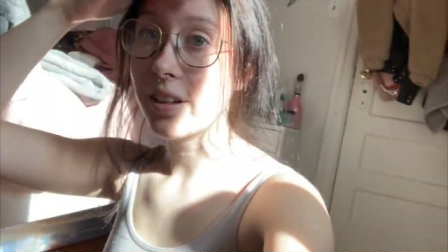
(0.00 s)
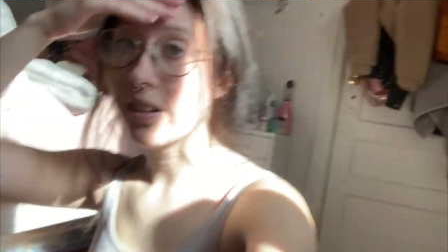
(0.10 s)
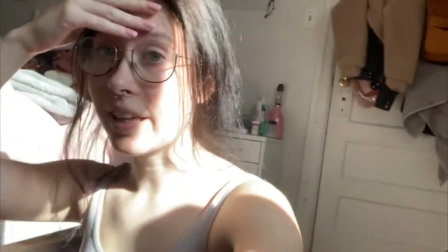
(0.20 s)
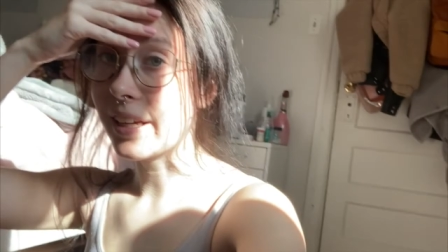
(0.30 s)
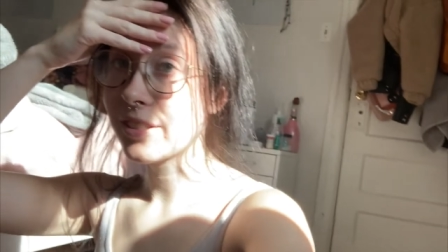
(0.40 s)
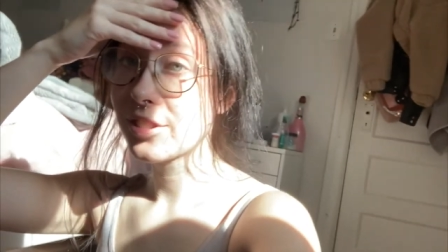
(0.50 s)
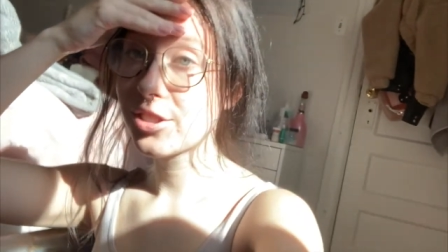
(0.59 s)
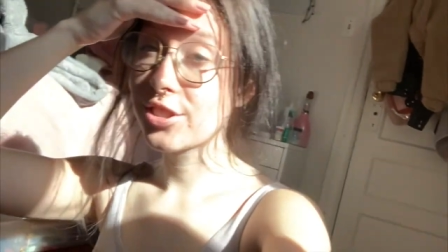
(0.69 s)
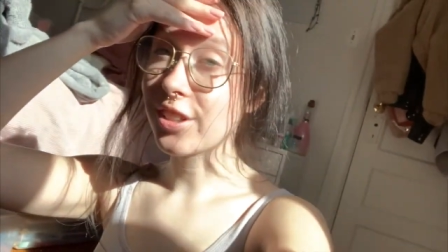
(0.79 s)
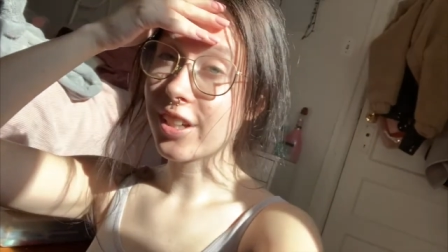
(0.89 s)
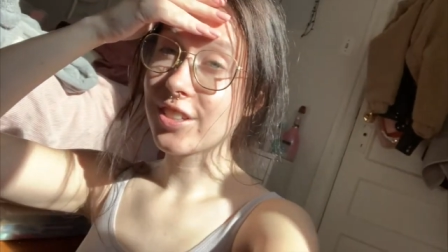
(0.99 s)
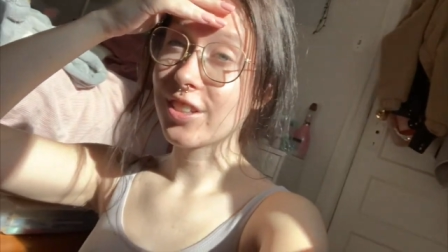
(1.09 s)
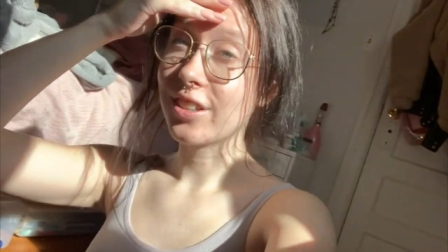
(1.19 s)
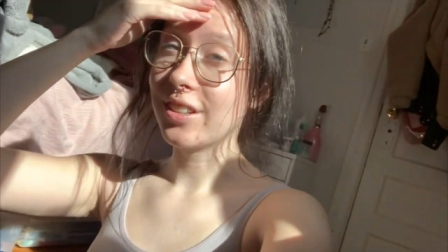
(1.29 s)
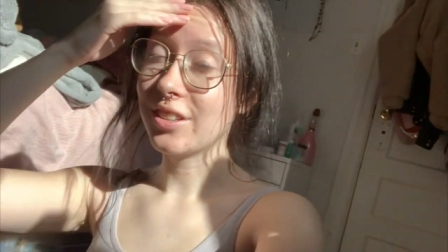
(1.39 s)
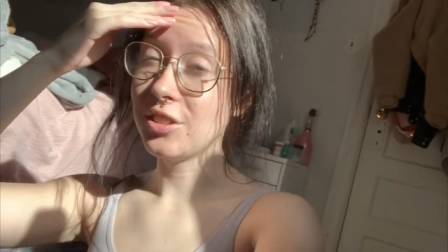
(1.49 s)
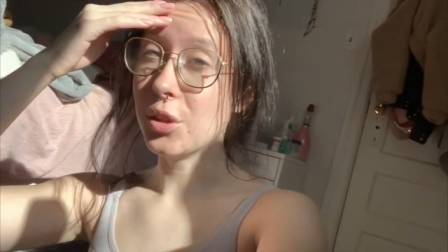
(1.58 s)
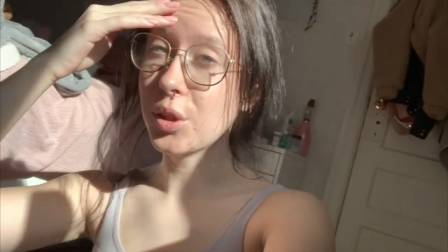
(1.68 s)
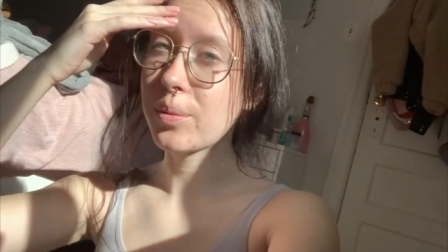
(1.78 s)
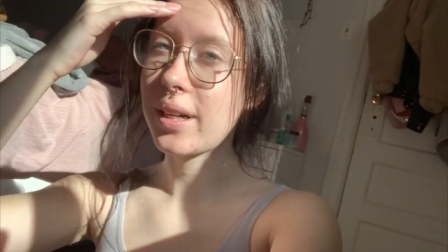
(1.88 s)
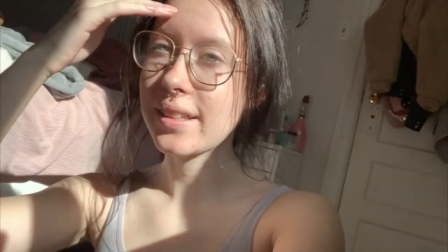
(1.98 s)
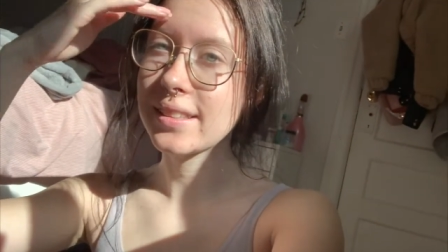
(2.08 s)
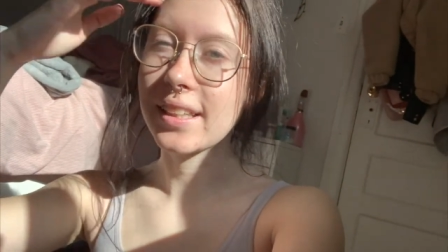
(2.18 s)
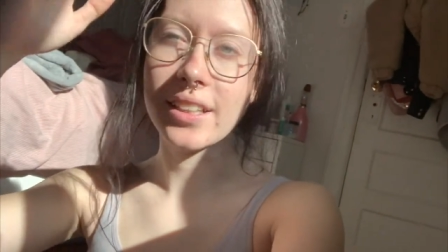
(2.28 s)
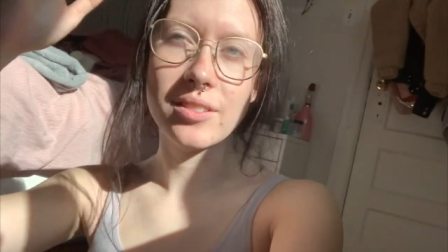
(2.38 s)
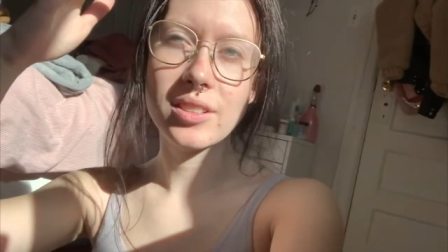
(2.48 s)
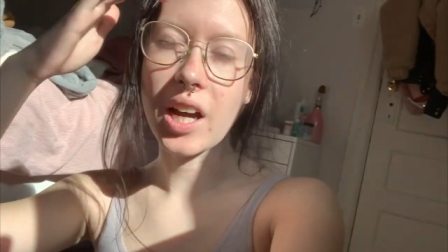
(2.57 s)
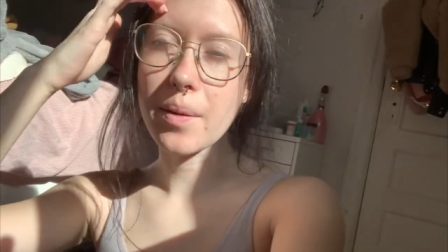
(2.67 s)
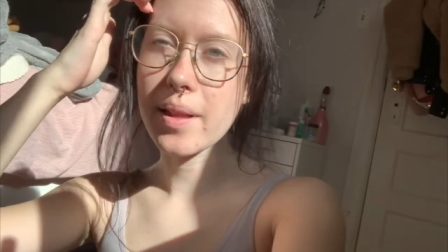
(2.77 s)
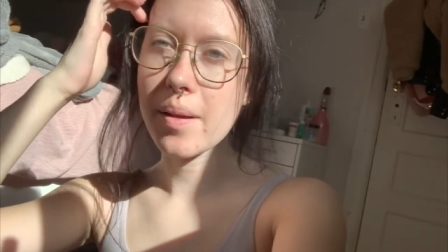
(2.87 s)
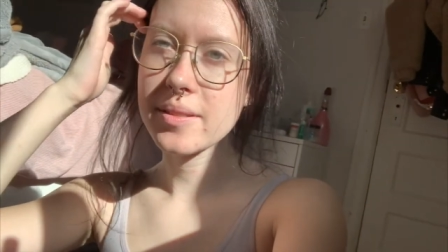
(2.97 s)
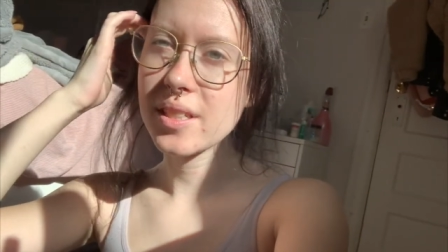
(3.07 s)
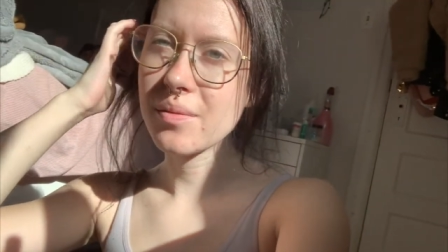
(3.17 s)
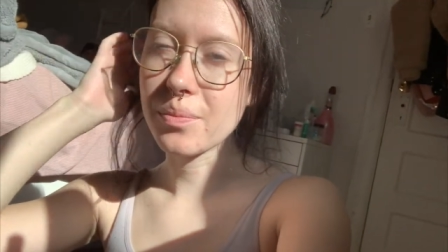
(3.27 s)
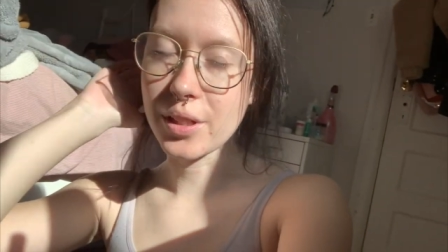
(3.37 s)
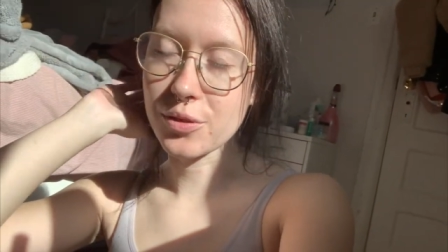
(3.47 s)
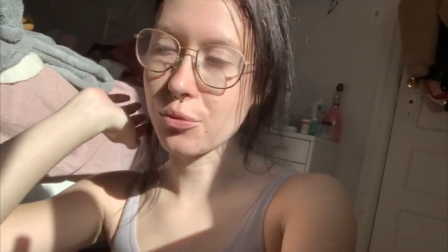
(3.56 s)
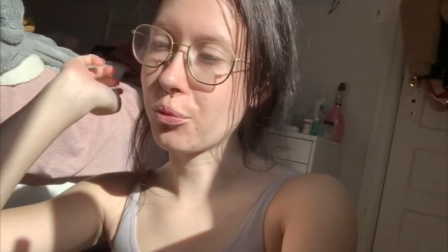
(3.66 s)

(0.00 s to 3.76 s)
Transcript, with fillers: Like such a yoga practice. I time lapsed it, but it's